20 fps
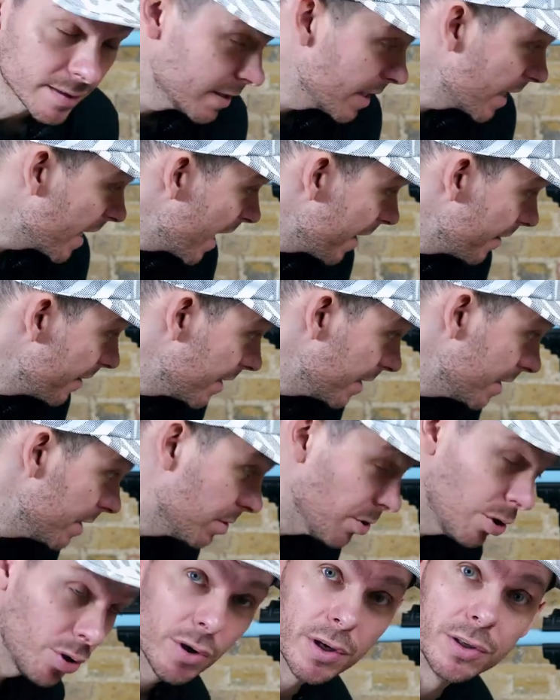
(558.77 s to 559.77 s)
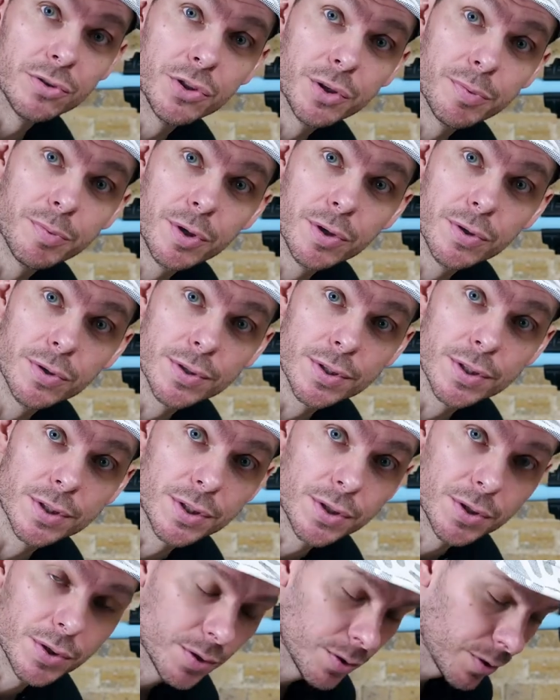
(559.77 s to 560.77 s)
Again, this all contributes
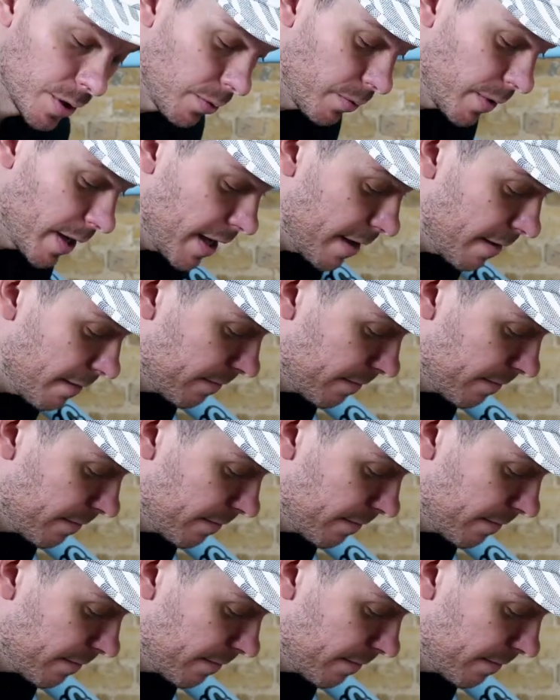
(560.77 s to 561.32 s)
to the way